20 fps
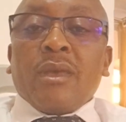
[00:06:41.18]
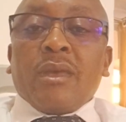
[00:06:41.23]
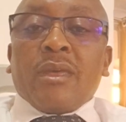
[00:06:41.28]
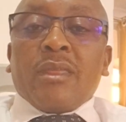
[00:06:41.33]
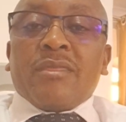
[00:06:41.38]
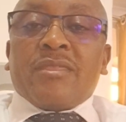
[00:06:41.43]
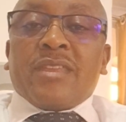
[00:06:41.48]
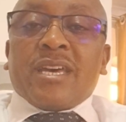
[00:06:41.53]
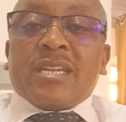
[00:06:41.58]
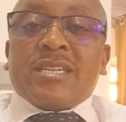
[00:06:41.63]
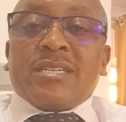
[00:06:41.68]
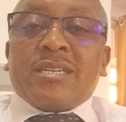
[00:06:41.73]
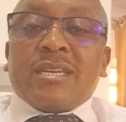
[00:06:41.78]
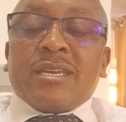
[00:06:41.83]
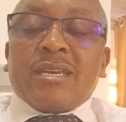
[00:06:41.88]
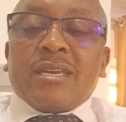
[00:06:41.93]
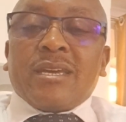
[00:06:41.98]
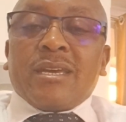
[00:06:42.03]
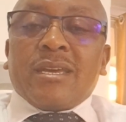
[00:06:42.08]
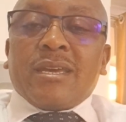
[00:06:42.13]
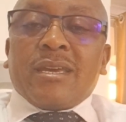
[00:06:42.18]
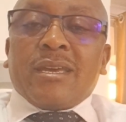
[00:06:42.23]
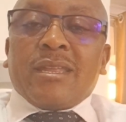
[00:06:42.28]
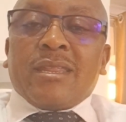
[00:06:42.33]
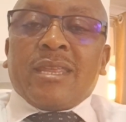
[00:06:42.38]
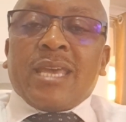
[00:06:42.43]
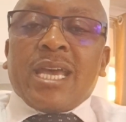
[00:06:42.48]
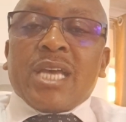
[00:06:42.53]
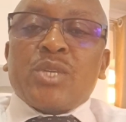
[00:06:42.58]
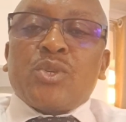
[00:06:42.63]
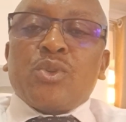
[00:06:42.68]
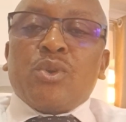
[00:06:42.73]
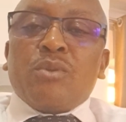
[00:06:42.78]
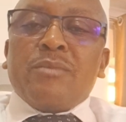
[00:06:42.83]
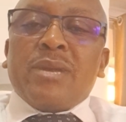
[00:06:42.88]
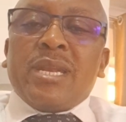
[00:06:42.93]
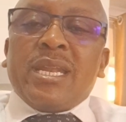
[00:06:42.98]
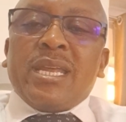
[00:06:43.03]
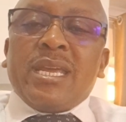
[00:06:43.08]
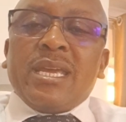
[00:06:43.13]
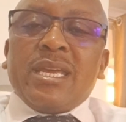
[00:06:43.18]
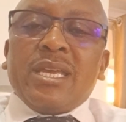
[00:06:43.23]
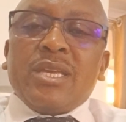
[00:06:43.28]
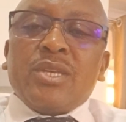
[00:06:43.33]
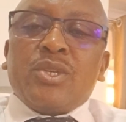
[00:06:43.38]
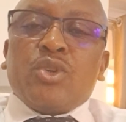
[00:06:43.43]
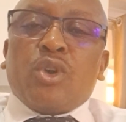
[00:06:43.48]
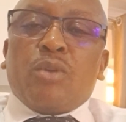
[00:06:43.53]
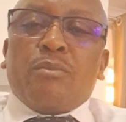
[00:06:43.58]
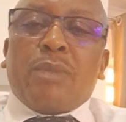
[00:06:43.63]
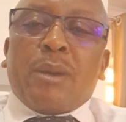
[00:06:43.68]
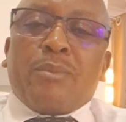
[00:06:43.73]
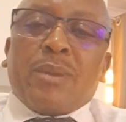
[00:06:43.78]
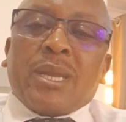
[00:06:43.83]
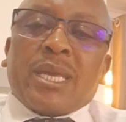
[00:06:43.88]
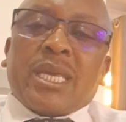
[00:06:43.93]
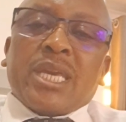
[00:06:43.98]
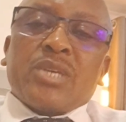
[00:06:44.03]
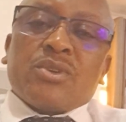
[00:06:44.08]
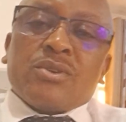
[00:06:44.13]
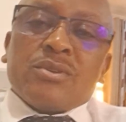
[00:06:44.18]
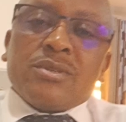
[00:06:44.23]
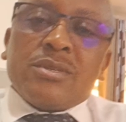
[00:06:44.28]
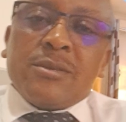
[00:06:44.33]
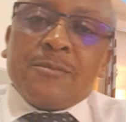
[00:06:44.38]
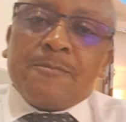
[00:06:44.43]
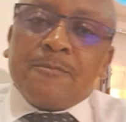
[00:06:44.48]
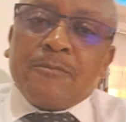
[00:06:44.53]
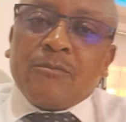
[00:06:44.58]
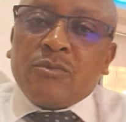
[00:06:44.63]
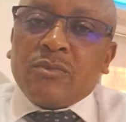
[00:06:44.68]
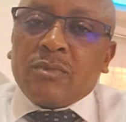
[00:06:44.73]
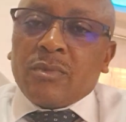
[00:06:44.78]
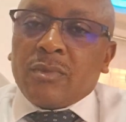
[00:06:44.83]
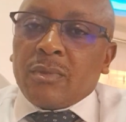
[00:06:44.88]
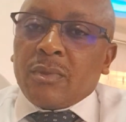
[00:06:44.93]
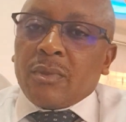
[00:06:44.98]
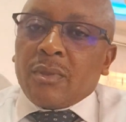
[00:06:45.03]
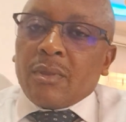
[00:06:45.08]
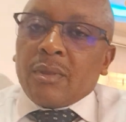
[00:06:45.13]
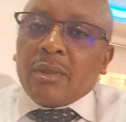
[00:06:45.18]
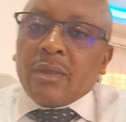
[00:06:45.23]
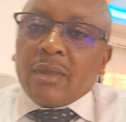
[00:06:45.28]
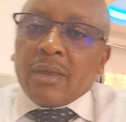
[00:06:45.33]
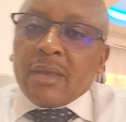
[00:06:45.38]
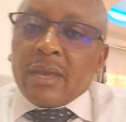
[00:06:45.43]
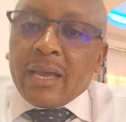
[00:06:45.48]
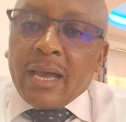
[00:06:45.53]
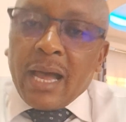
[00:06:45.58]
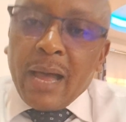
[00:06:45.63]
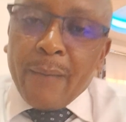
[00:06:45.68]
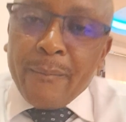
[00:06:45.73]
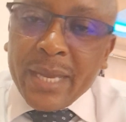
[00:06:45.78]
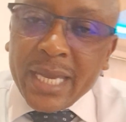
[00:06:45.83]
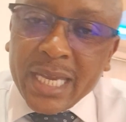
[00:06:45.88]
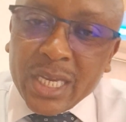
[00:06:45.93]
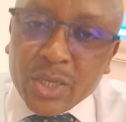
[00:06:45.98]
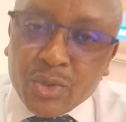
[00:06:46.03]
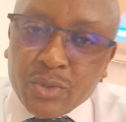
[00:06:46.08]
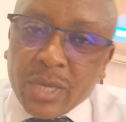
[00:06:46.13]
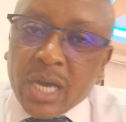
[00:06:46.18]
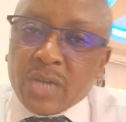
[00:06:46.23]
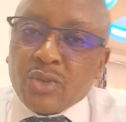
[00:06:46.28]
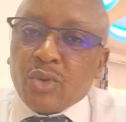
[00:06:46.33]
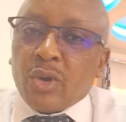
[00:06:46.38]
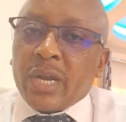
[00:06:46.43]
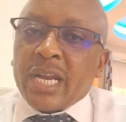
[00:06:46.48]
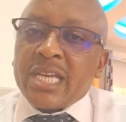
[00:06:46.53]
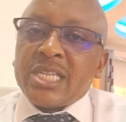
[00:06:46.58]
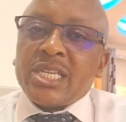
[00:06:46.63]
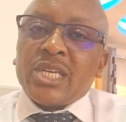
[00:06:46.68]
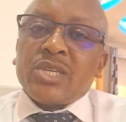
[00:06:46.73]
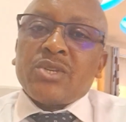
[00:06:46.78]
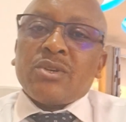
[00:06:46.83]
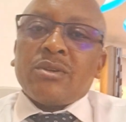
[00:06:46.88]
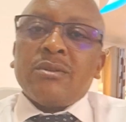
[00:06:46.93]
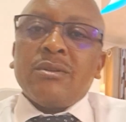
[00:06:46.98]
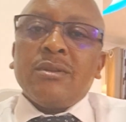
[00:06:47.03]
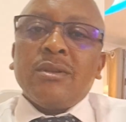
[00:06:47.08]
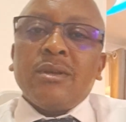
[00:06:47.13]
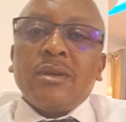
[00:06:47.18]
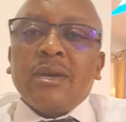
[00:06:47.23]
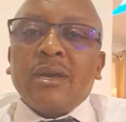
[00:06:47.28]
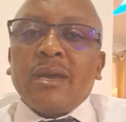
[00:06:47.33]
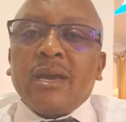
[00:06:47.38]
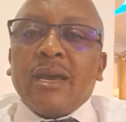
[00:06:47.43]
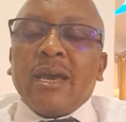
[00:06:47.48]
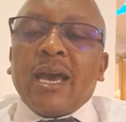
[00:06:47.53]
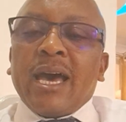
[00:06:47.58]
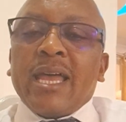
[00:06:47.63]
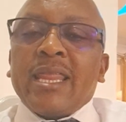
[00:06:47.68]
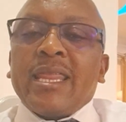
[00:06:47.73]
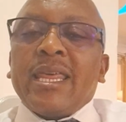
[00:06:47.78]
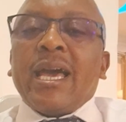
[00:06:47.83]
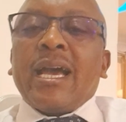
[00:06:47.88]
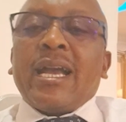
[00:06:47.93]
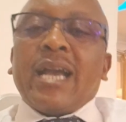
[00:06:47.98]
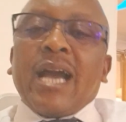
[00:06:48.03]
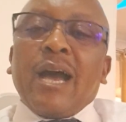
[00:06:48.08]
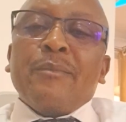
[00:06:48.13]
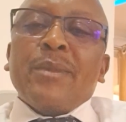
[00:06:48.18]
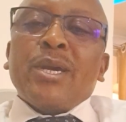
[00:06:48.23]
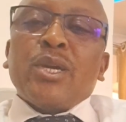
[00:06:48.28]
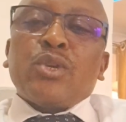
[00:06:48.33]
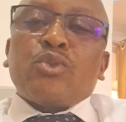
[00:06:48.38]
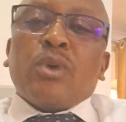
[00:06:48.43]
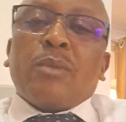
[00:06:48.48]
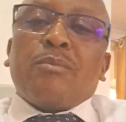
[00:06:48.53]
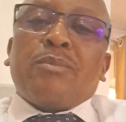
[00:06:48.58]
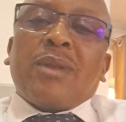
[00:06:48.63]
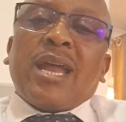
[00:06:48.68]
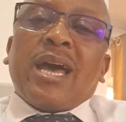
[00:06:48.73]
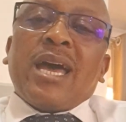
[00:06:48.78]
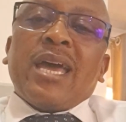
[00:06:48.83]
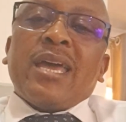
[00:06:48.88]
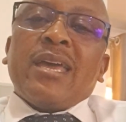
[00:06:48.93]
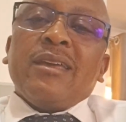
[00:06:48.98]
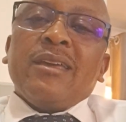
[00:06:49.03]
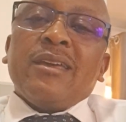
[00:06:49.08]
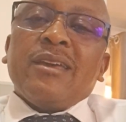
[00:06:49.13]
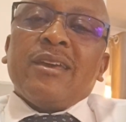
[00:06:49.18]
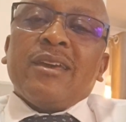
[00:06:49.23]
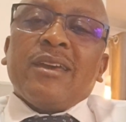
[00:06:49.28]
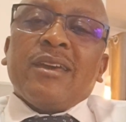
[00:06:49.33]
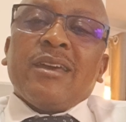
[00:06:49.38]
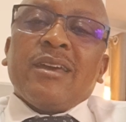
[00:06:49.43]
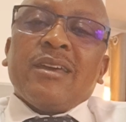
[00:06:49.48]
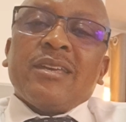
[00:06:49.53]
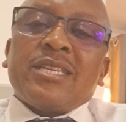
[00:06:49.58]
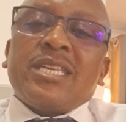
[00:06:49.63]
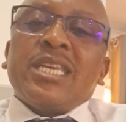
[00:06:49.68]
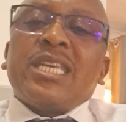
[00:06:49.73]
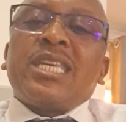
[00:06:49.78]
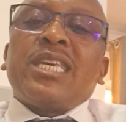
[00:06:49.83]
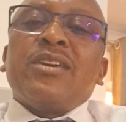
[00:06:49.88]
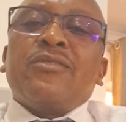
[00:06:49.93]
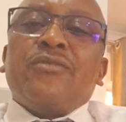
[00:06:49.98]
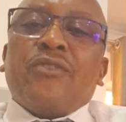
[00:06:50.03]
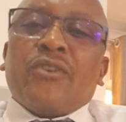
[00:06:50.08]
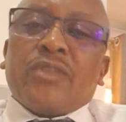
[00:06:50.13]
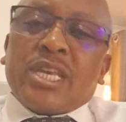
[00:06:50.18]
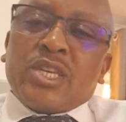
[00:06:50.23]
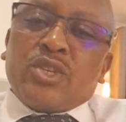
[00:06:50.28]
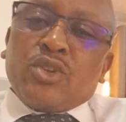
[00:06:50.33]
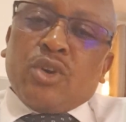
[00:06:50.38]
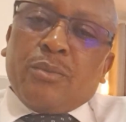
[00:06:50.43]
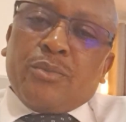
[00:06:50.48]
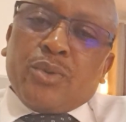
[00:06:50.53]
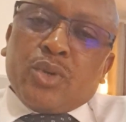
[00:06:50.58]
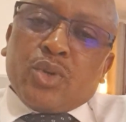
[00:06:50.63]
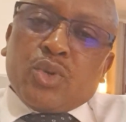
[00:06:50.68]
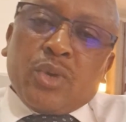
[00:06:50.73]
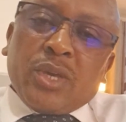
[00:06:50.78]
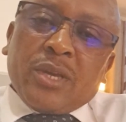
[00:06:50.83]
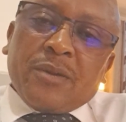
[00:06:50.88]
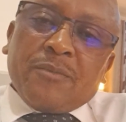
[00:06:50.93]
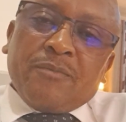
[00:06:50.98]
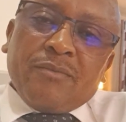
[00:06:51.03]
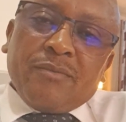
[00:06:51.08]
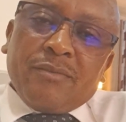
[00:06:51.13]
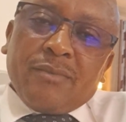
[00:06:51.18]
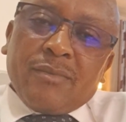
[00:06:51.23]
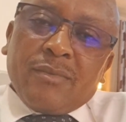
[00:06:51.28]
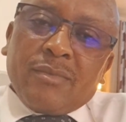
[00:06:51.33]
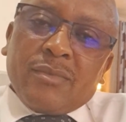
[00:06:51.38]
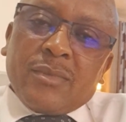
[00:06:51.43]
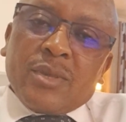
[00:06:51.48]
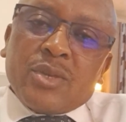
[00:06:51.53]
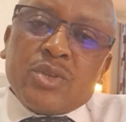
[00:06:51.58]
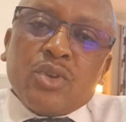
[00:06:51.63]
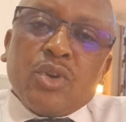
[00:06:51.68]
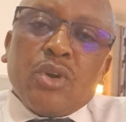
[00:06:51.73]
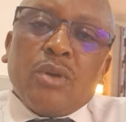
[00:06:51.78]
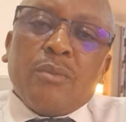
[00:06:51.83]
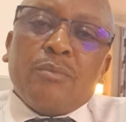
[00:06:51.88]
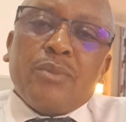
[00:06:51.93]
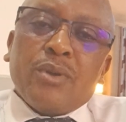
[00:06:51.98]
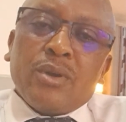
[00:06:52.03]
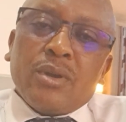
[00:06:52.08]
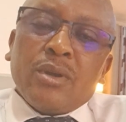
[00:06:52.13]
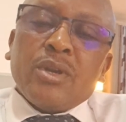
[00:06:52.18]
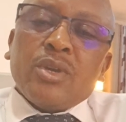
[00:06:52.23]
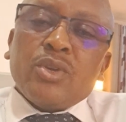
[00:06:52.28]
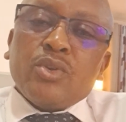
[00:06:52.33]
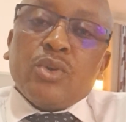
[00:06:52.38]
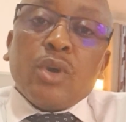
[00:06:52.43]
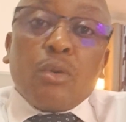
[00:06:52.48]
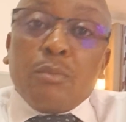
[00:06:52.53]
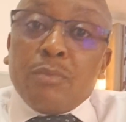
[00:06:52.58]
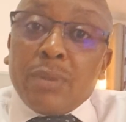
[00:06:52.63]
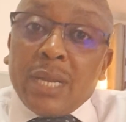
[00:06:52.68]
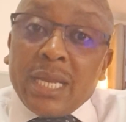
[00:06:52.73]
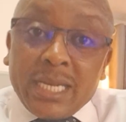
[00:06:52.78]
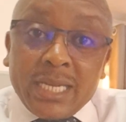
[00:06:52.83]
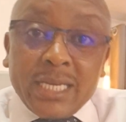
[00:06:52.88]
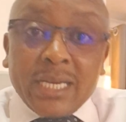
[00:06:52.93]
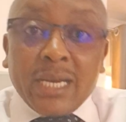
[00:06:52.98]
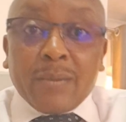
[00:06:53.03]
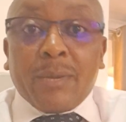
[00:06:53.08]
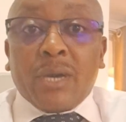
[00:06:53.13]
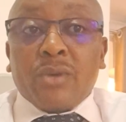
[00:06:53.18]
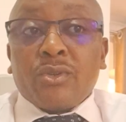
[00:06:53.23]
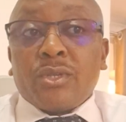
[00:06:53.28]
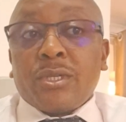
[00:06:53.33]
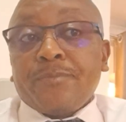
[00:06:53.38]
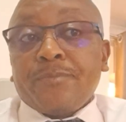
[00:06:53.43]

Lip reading: that there are so many job applications coming into that organization, and they are coming to apply, seeking for the job you're doing, the job you're complaining about.